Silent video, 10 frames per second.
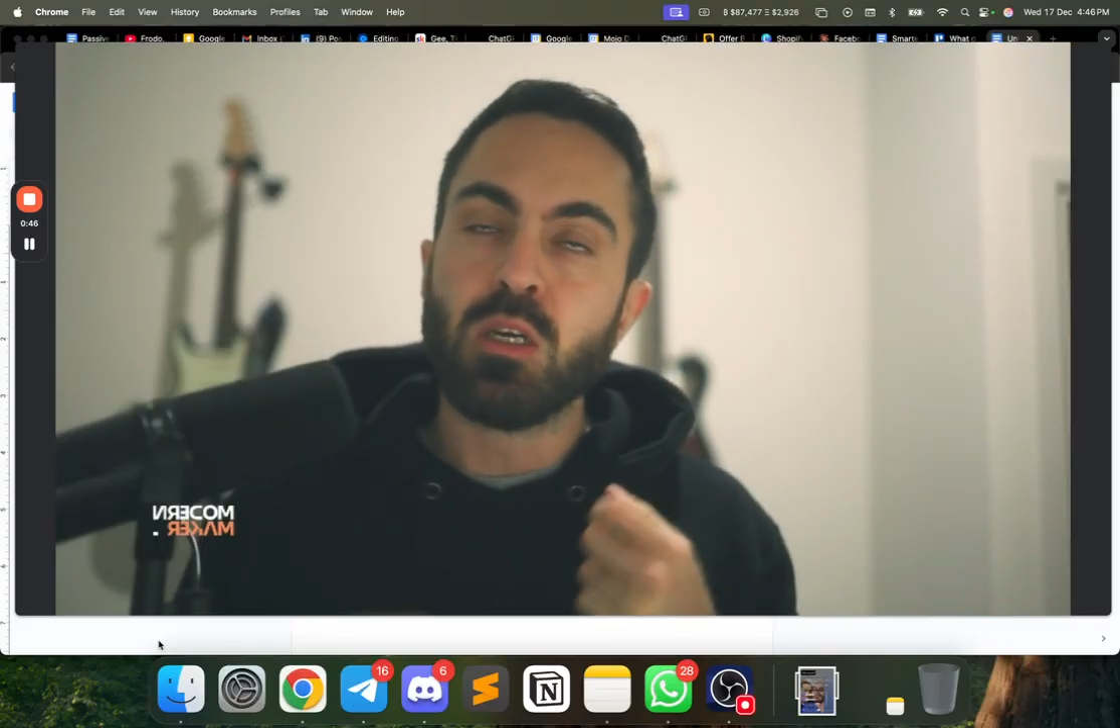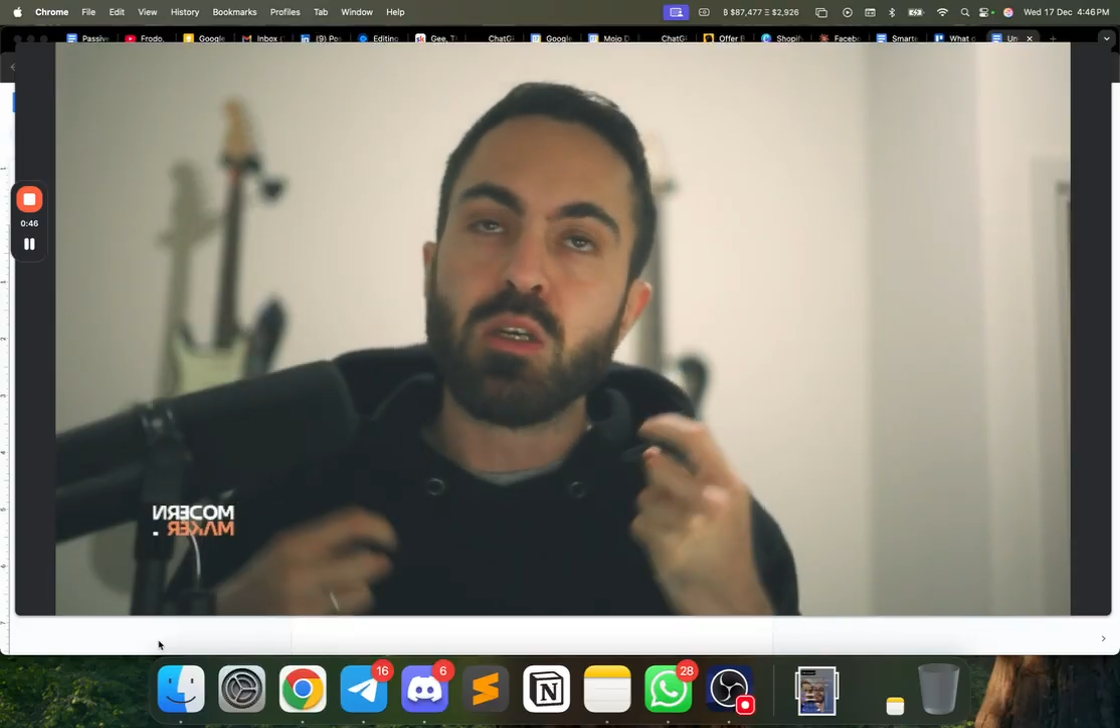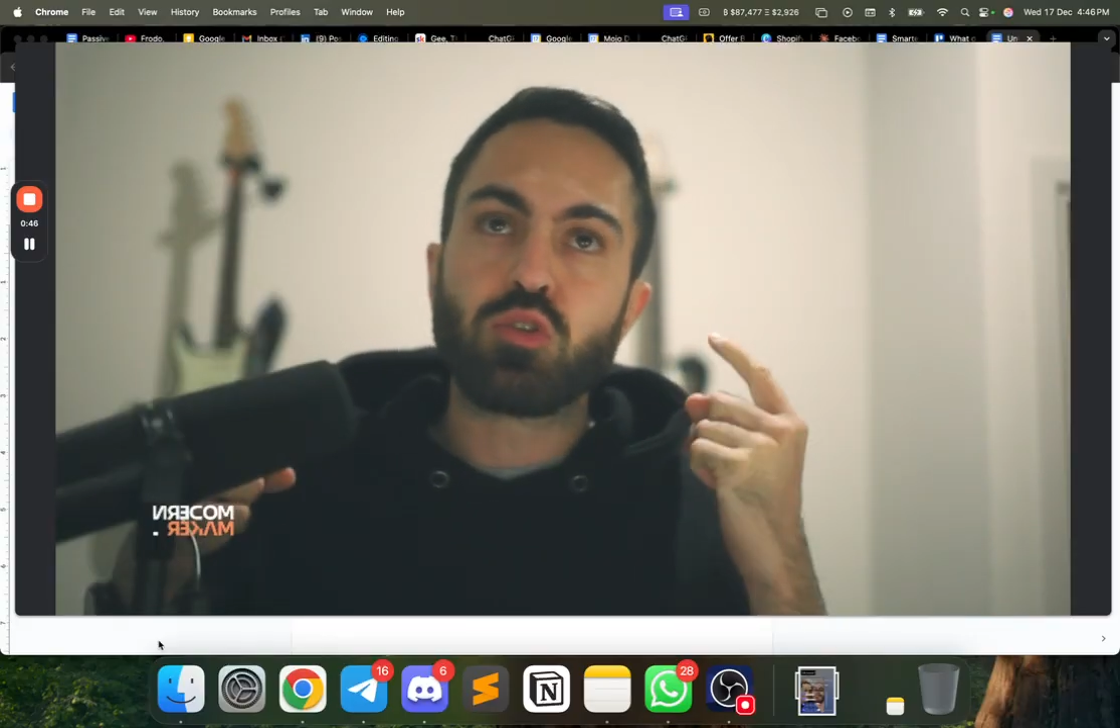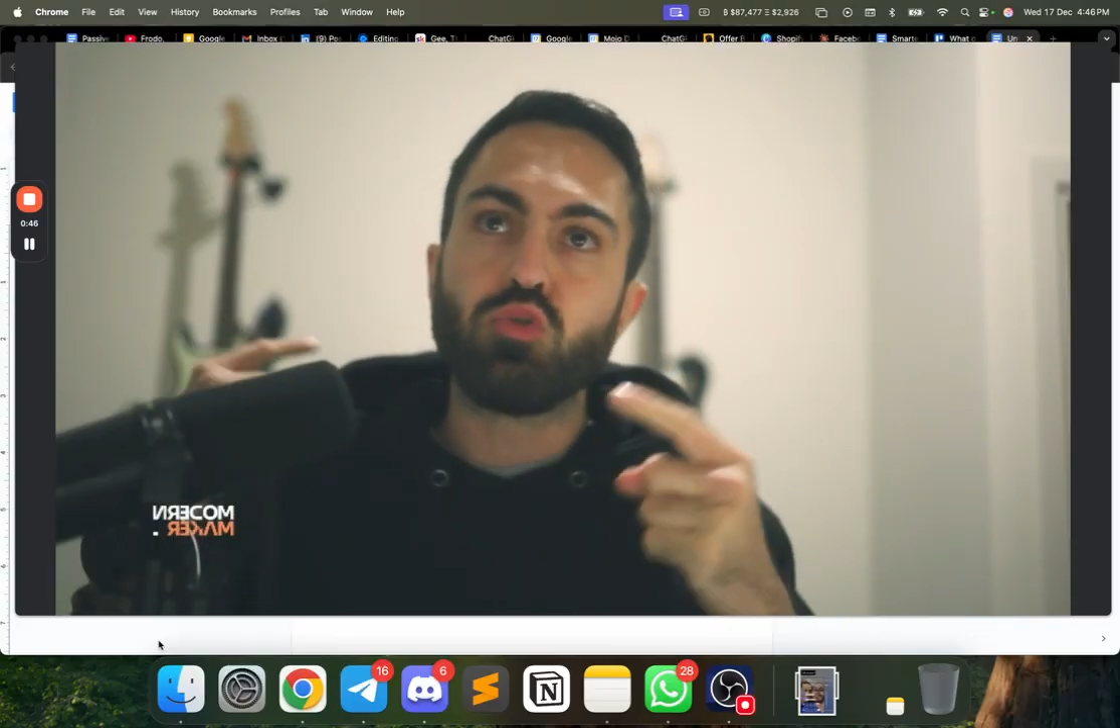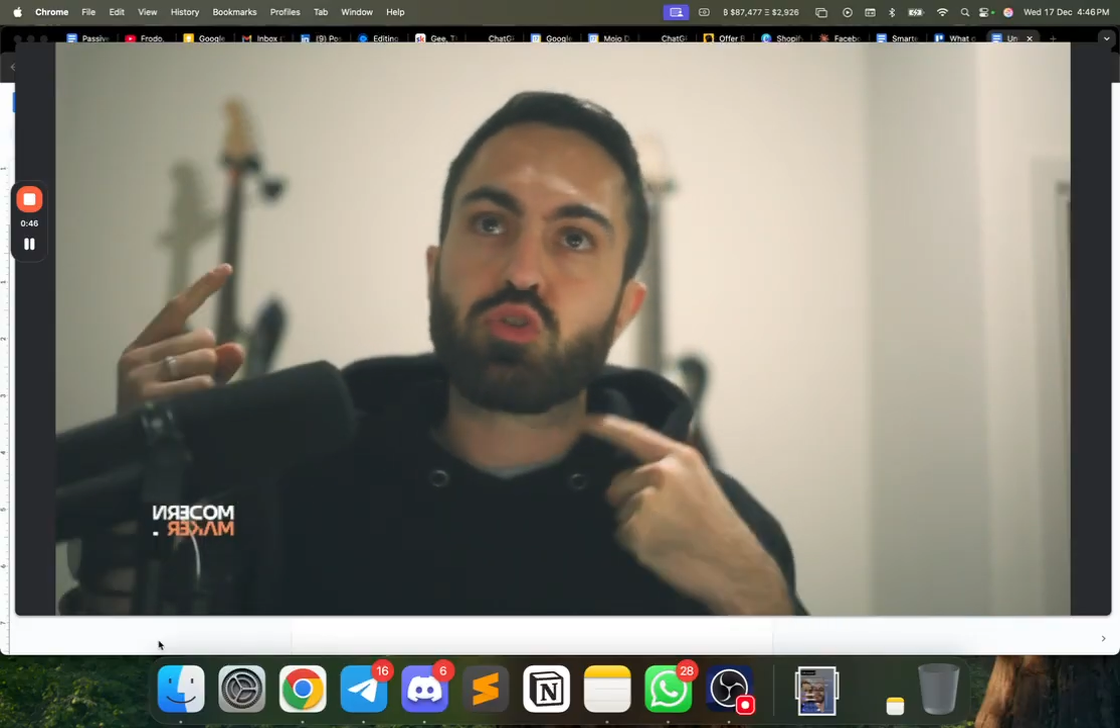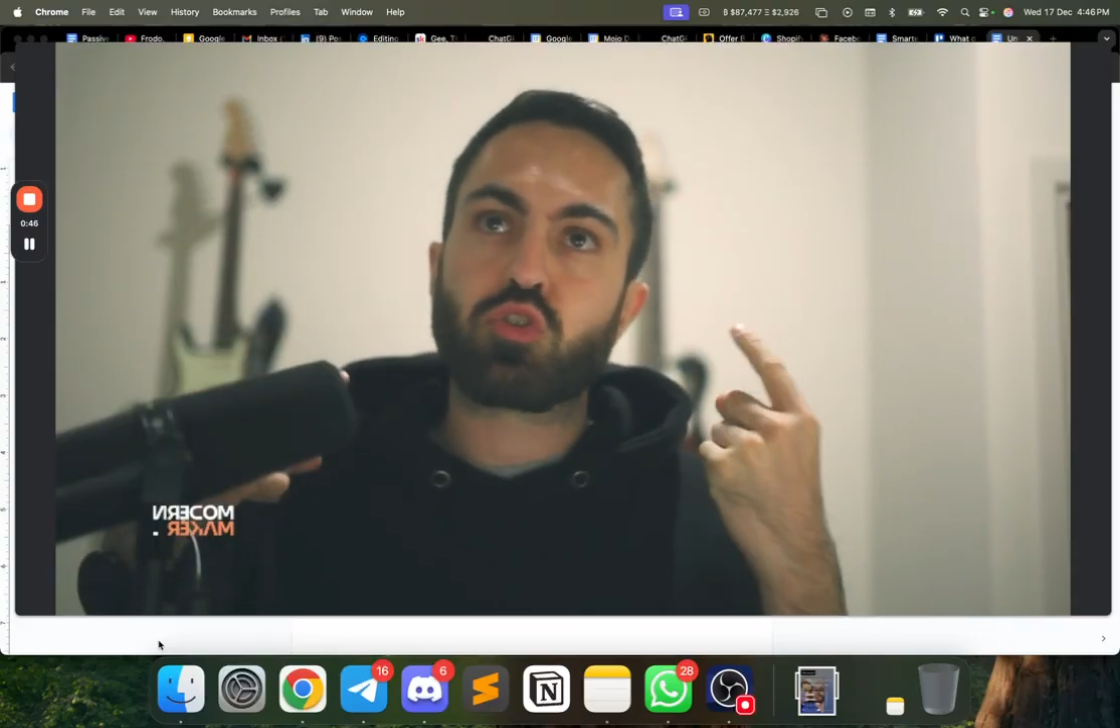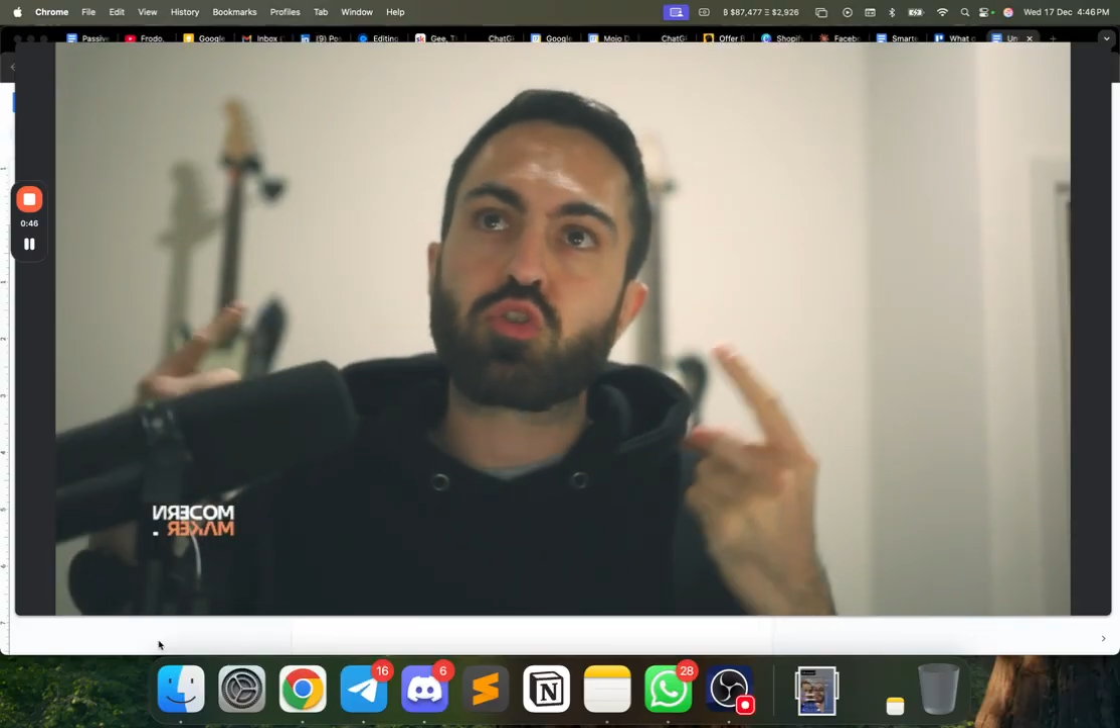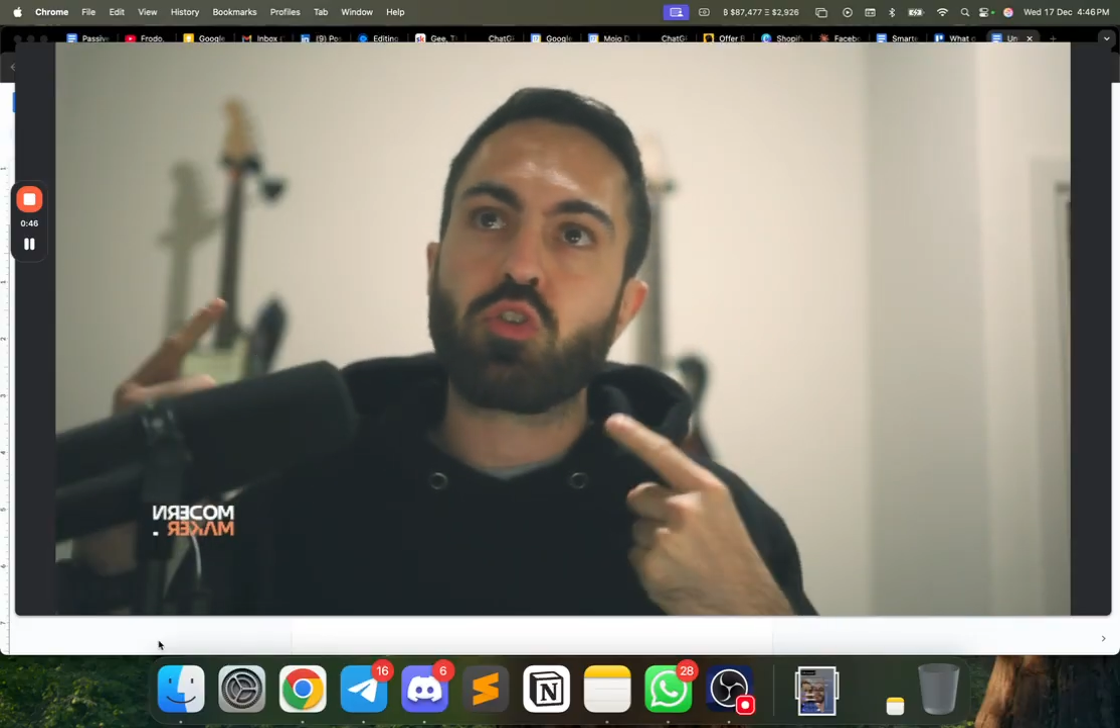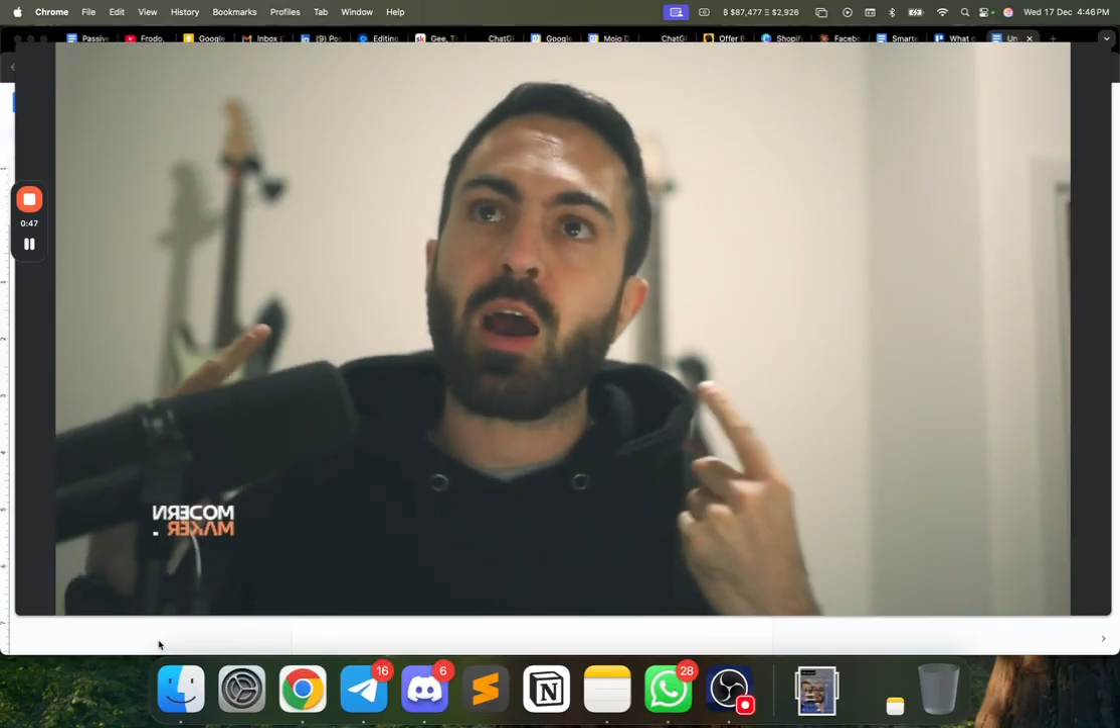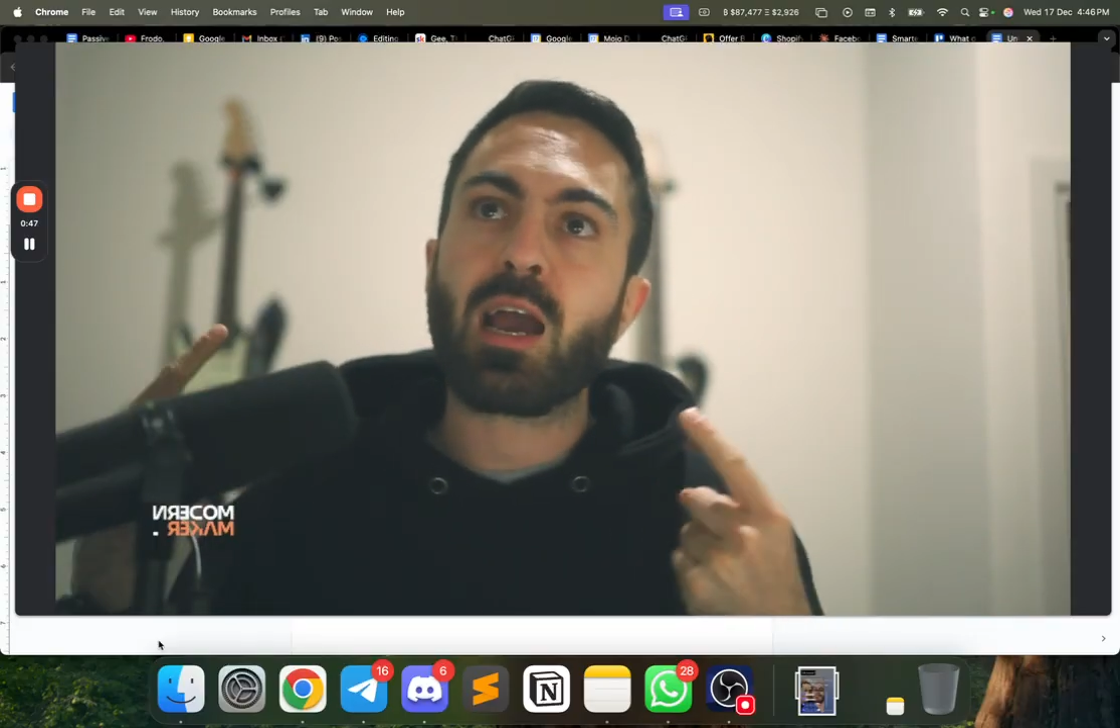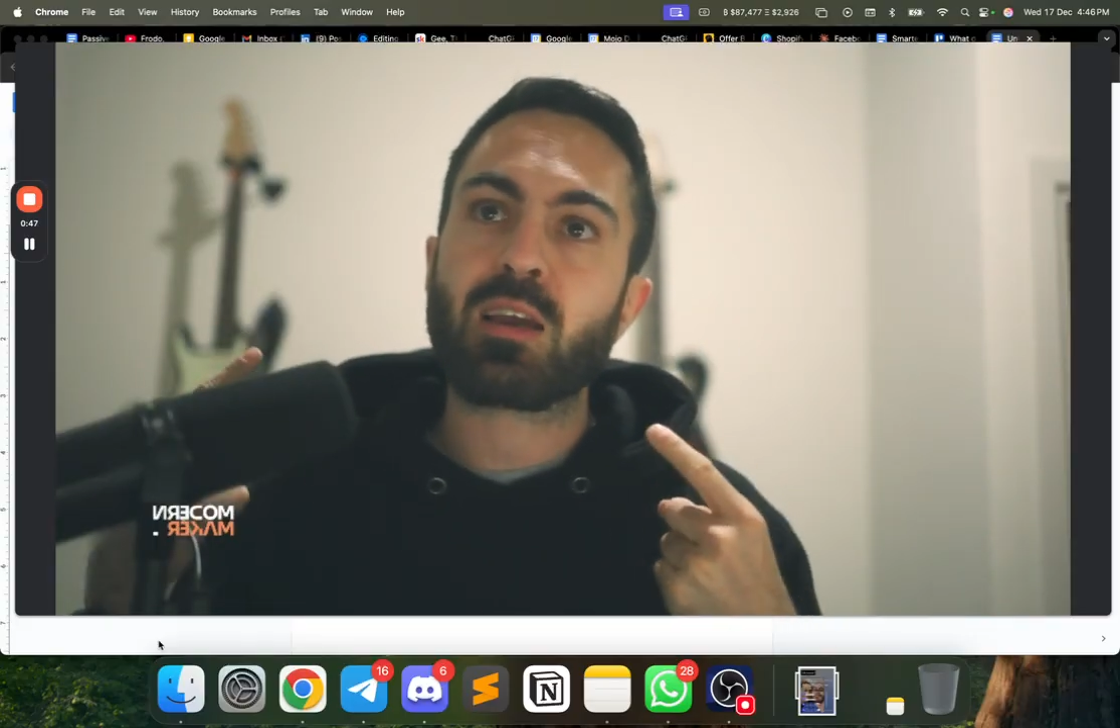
to track